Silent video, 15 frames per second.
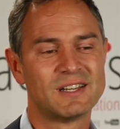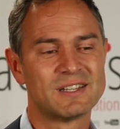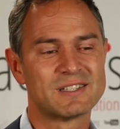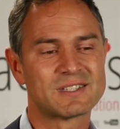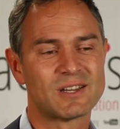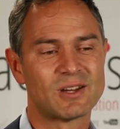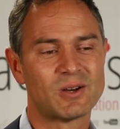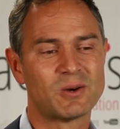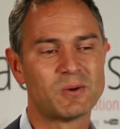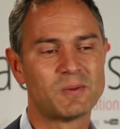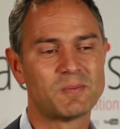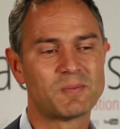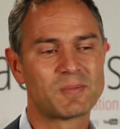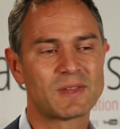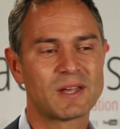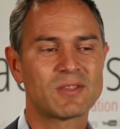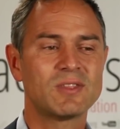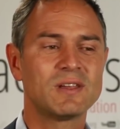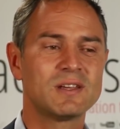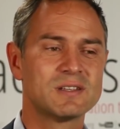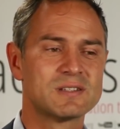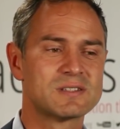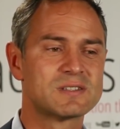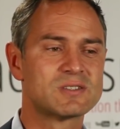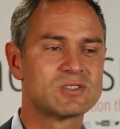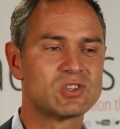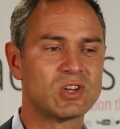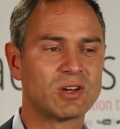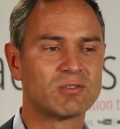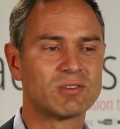So I think it's
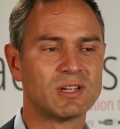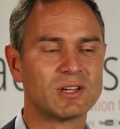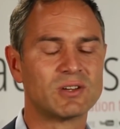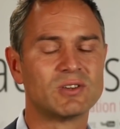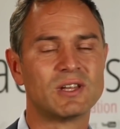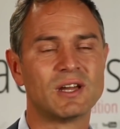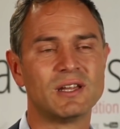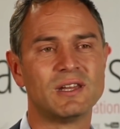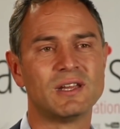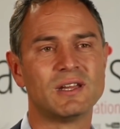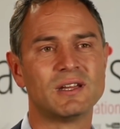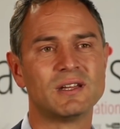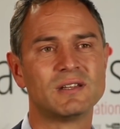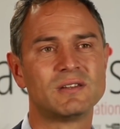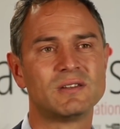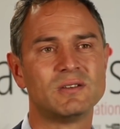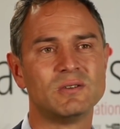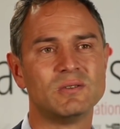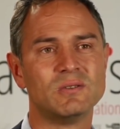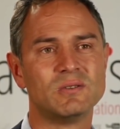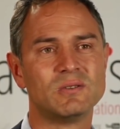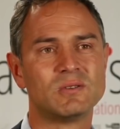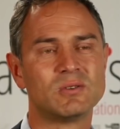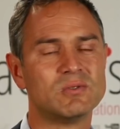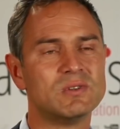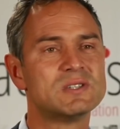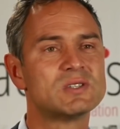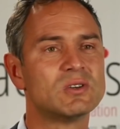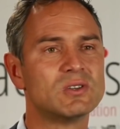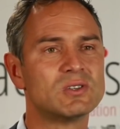generally a good idea to
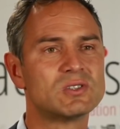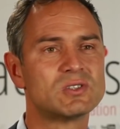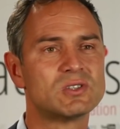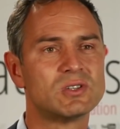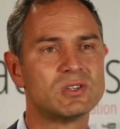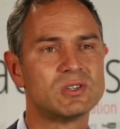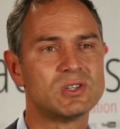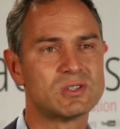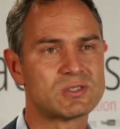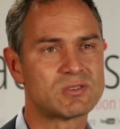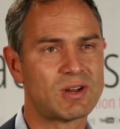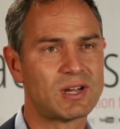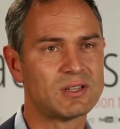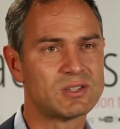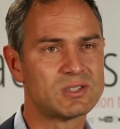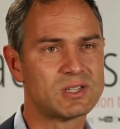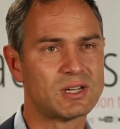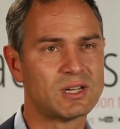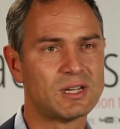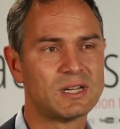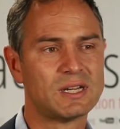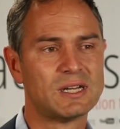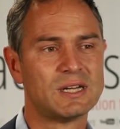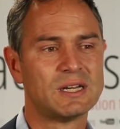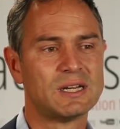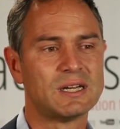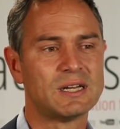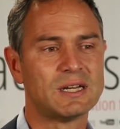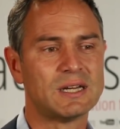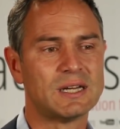research geostrategy,
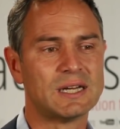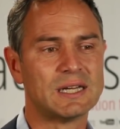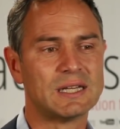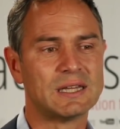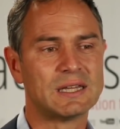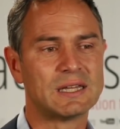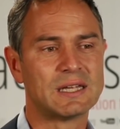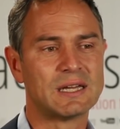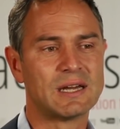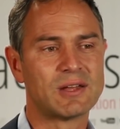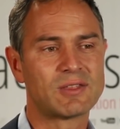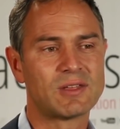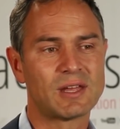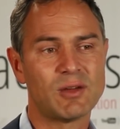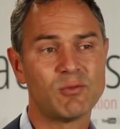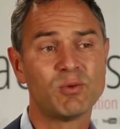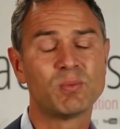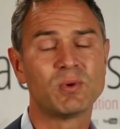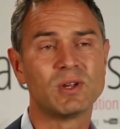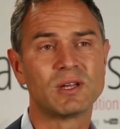and I think everybody